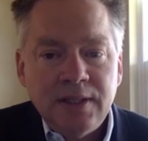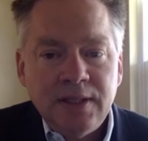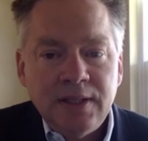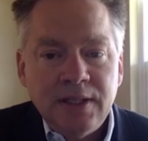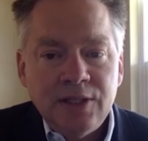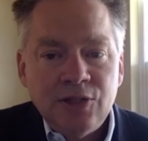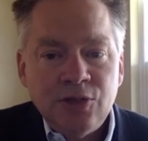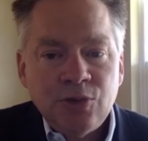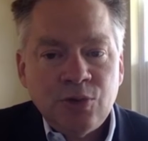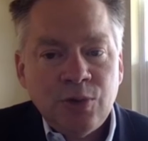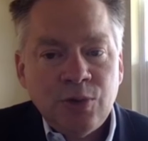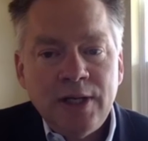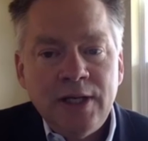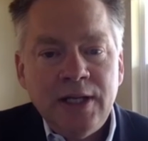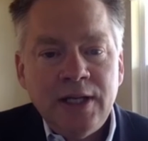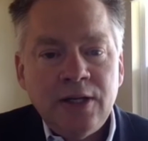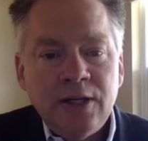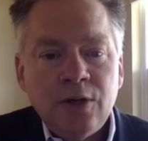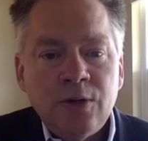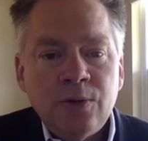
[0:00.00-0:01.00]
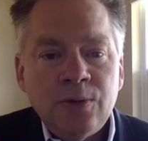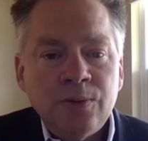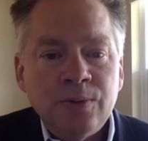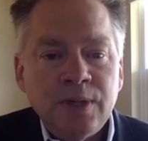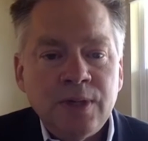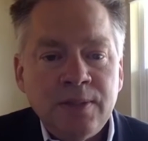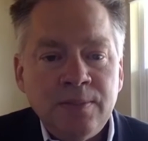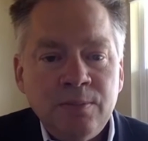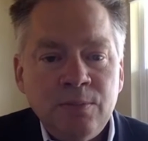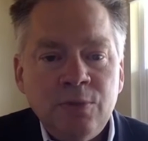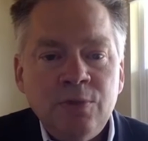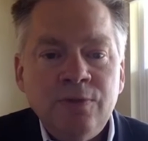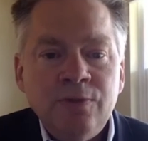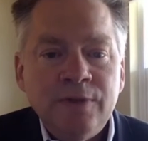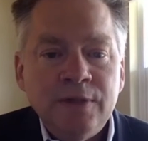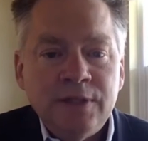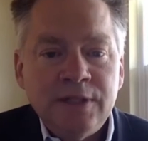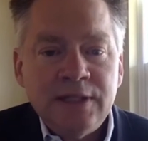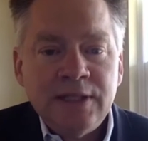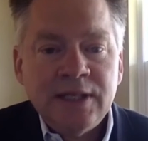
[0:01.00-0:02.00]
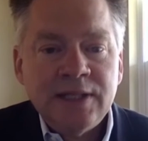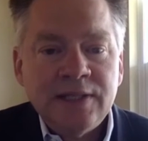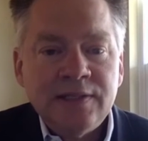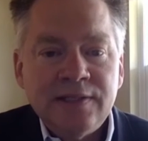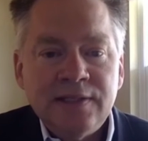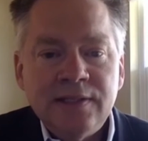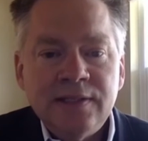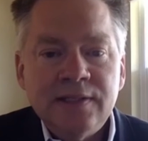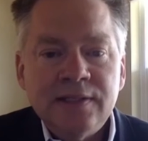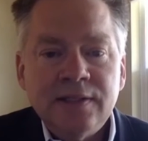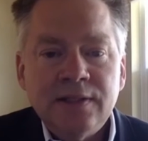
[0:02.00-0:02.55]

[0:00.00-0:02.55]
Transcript: is Ukrainian-owned and moved the DNC's